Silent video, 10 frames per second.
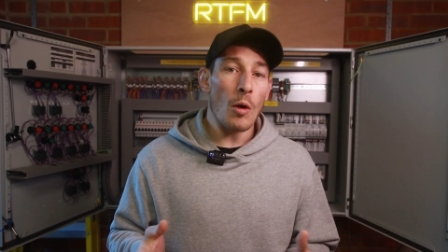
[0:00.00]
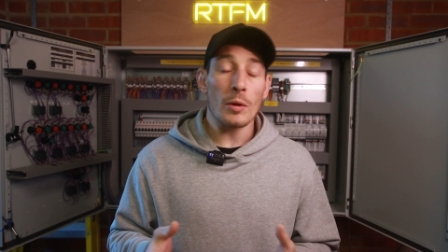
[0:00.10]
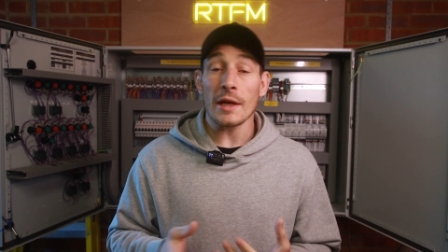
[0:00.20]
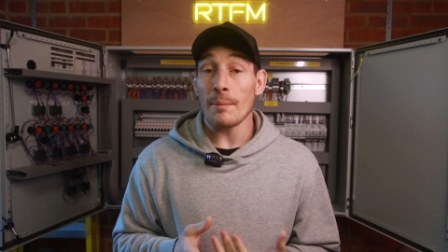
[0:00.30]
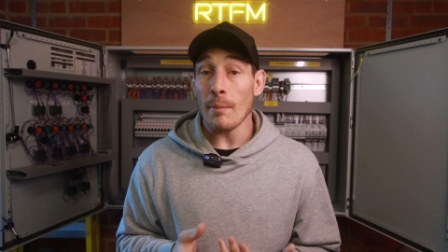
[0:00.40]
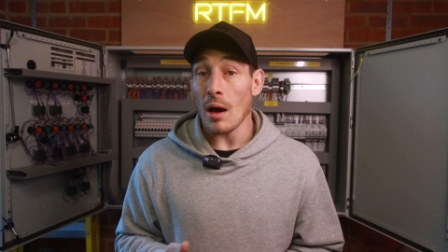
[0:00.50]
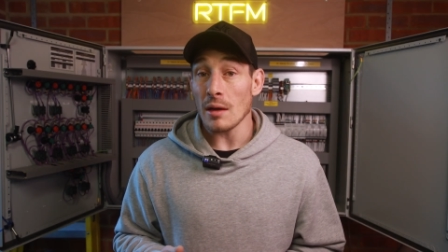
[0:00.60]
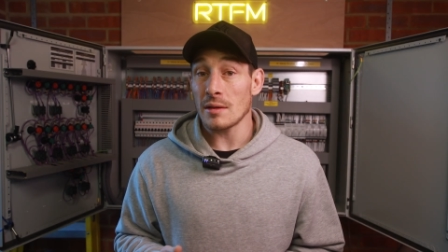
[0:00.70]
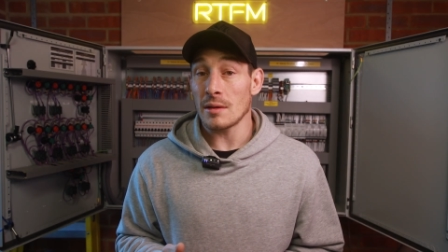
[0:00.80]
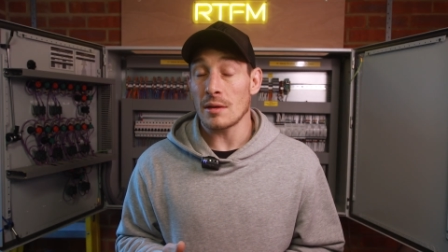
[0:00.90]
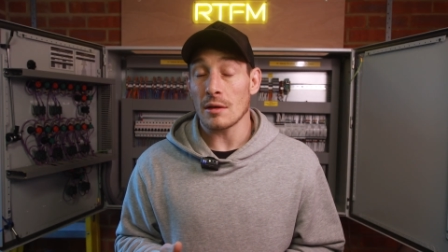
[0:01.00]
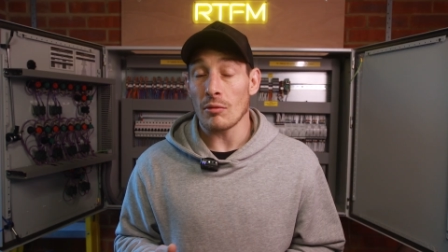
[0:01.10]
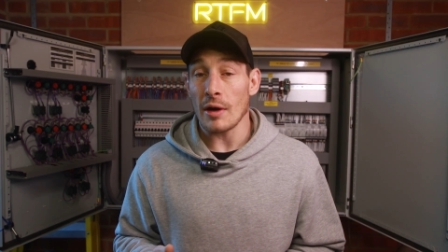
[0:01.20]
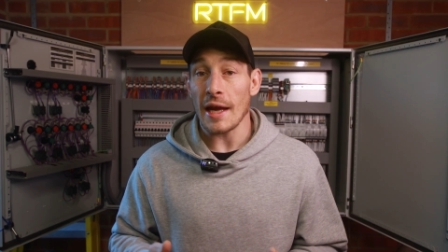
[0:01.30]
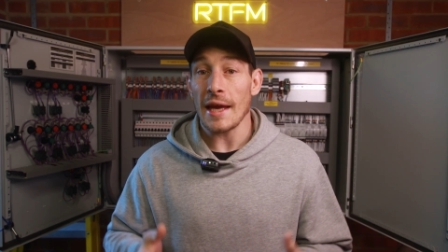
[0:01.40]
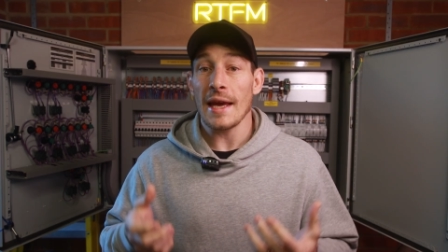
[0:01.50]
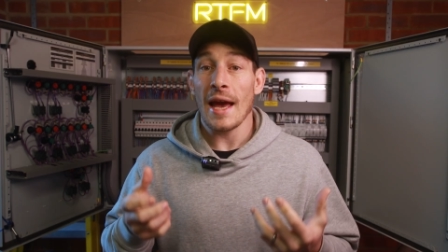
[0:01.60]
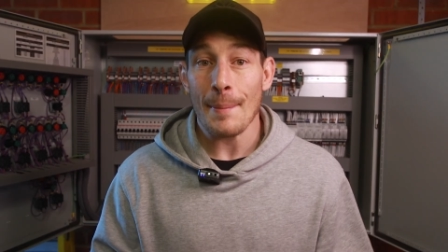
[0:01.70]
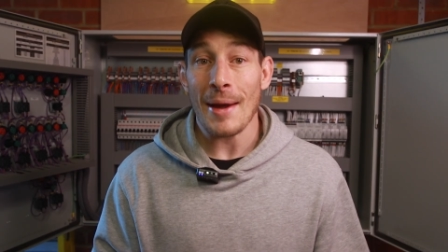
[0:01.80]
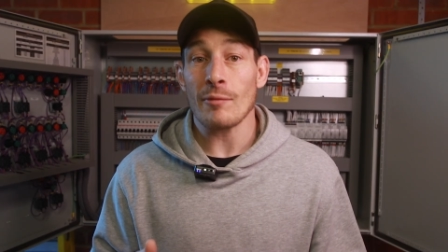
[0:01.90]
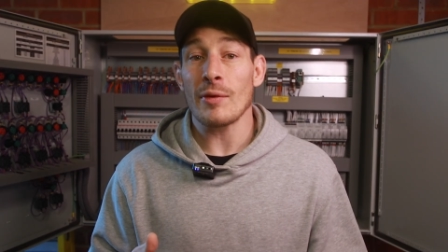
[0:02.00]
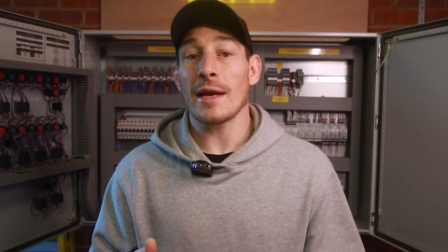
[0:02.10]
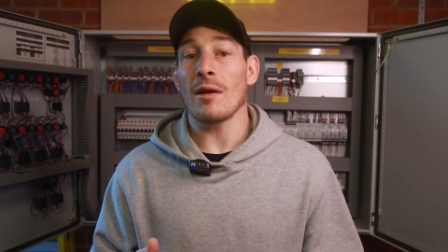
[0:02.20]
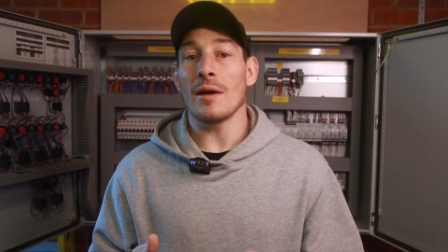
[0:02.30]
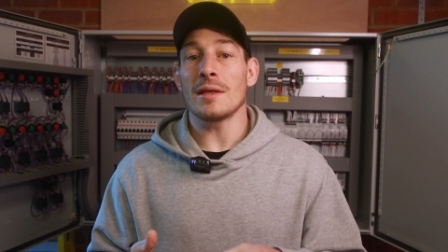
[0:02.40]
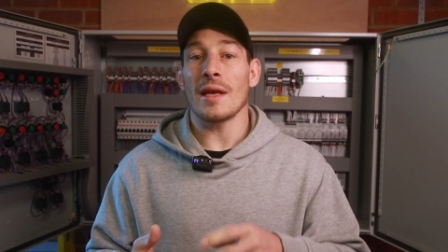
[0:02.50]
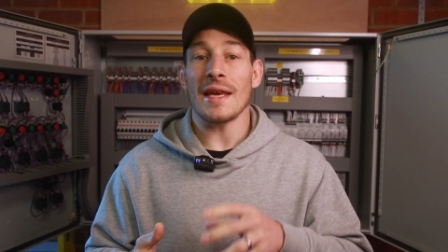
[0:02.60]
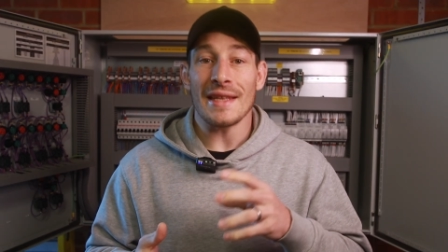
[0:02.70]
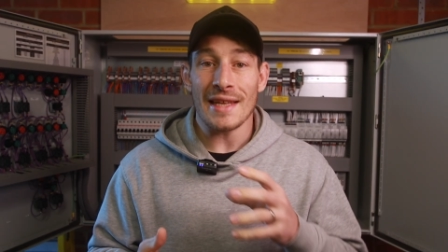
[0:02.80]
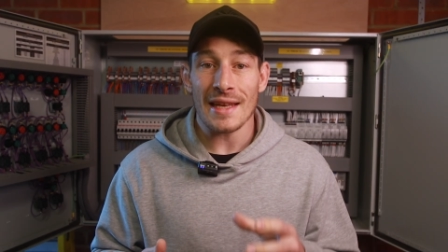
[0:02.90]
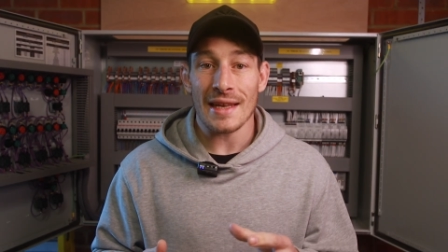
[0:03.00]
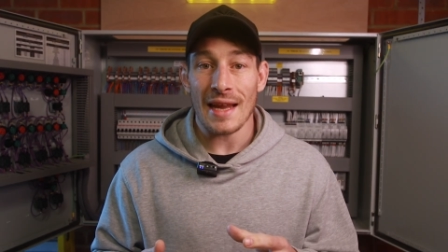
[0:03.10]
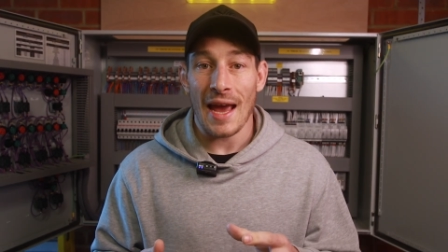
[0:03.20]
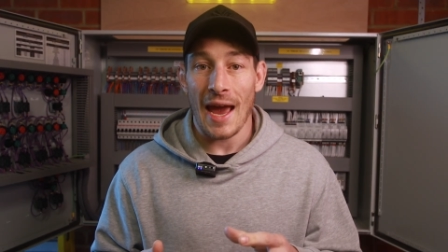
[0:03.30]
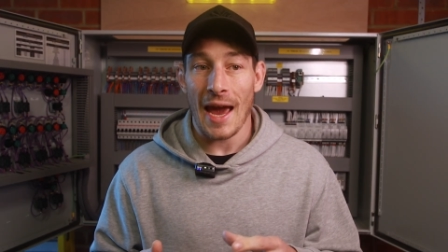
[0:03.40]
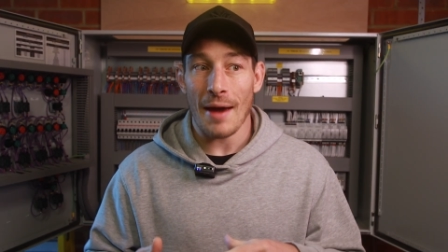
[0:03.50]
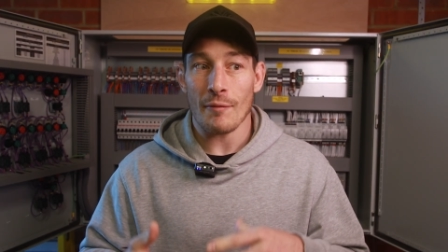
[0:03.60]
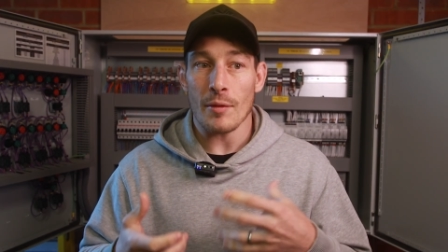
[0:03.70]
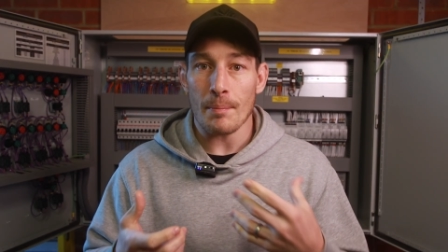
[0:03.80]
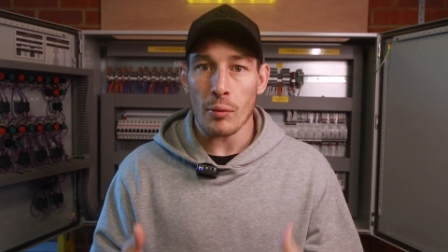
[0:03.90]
holding a master's degree, Ahmad realized that he didn't have the